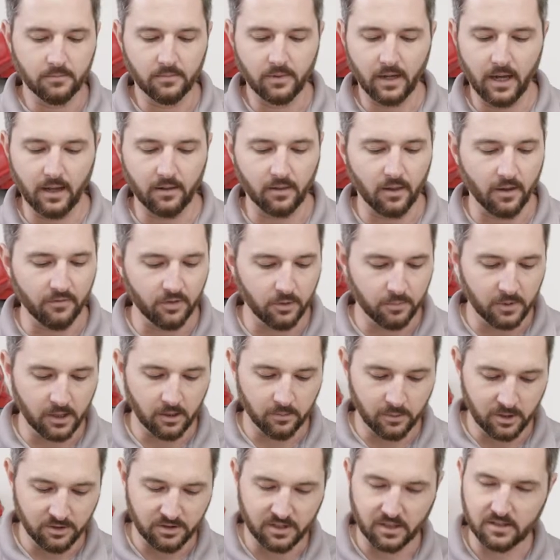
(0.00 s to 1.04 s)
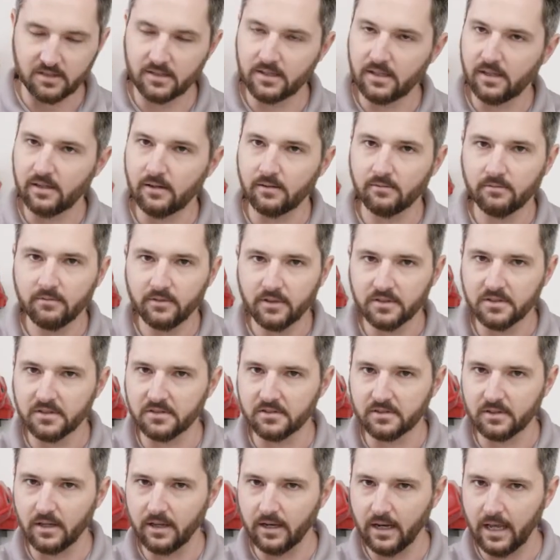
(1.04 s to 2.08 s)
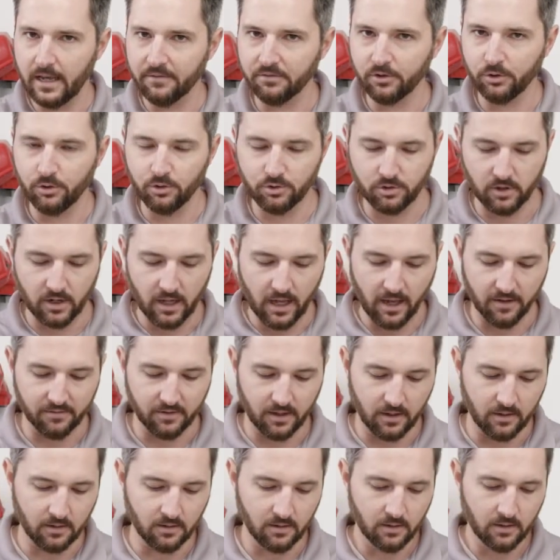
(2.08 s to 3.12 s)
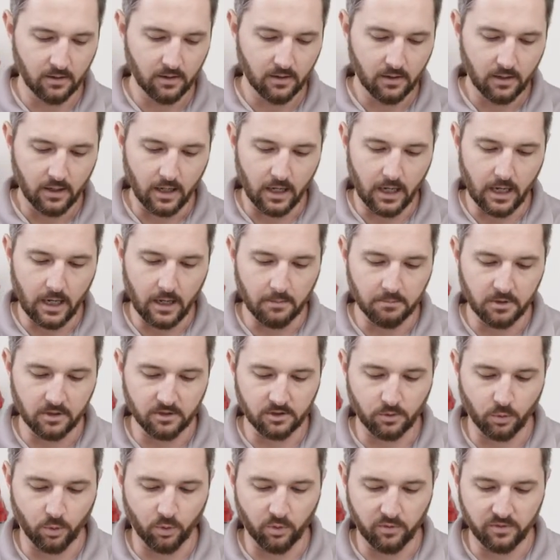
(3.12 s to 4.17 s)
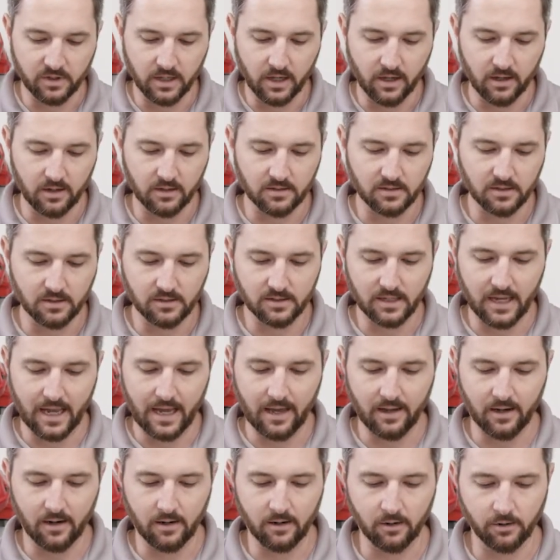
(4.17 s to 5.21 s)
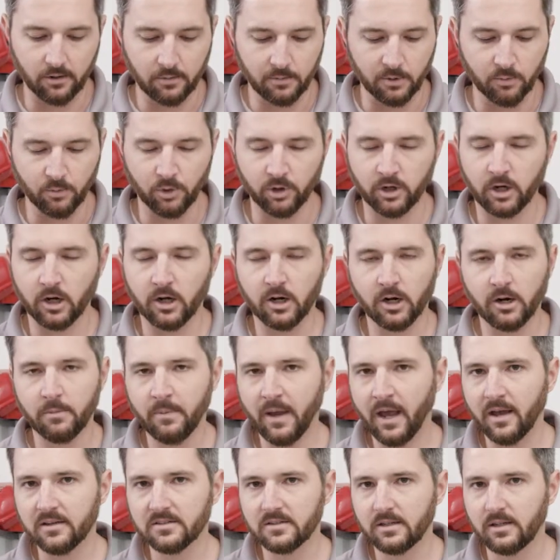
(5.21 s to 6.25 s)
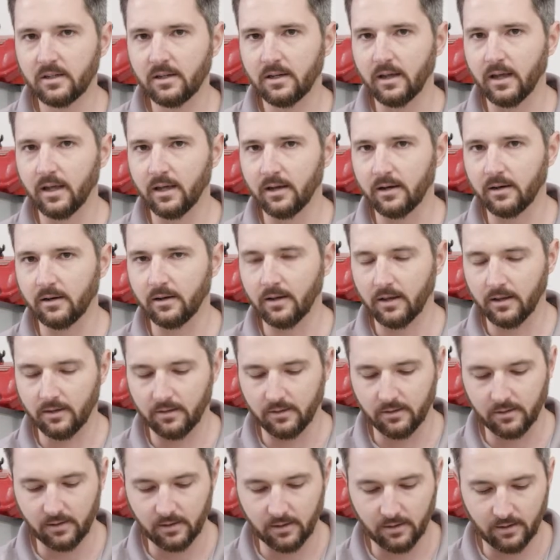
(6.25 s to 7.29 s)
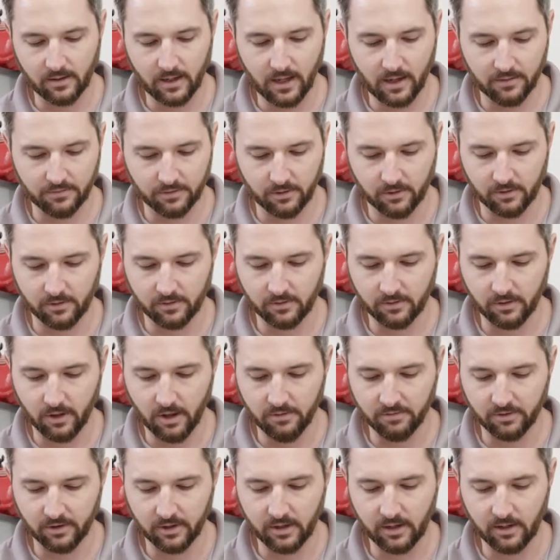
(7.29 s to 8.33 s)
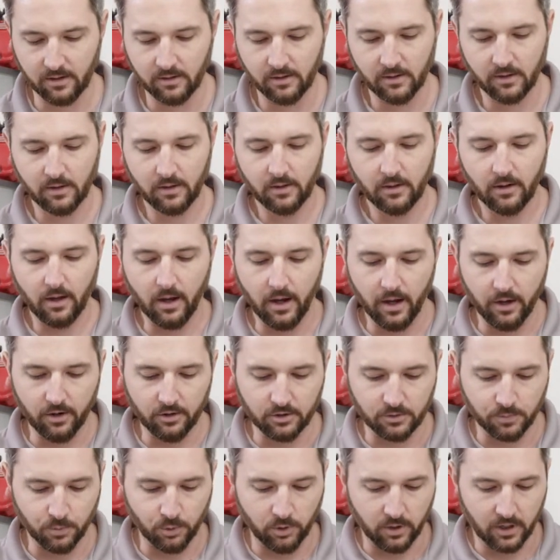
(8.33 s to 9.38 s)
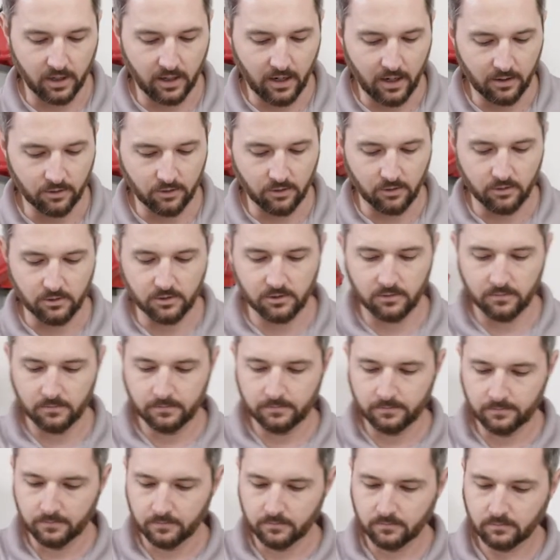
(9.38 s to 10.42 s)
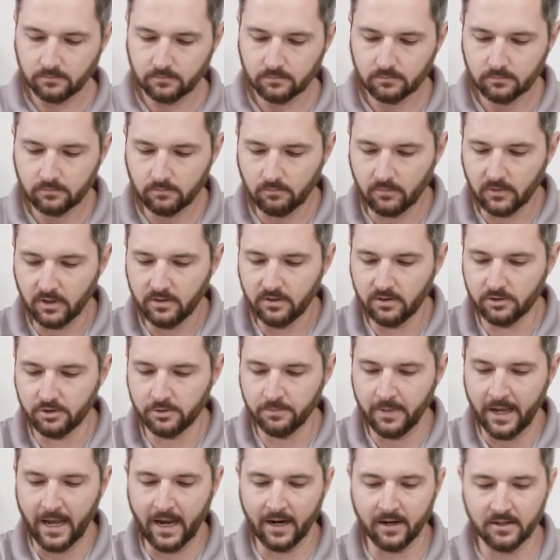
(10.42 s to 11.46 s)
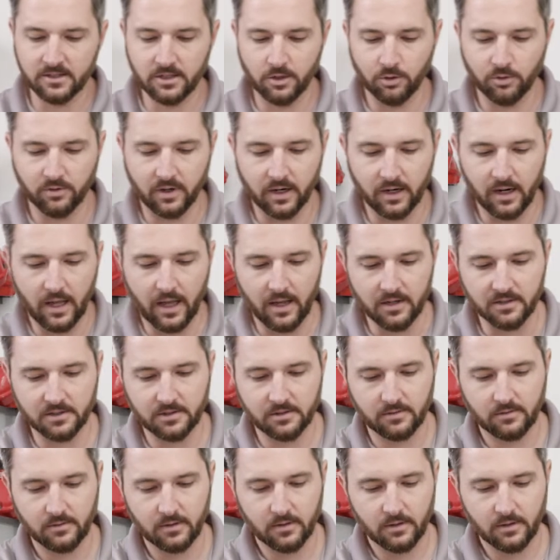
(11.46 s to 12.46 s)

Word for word: I love the PMU-16. This is an evolution of it. Um, and so what we've done is, is, added a little bit more current capacity and, and the ever lovely Autosport connectors. Here's the packaging. We've got a nice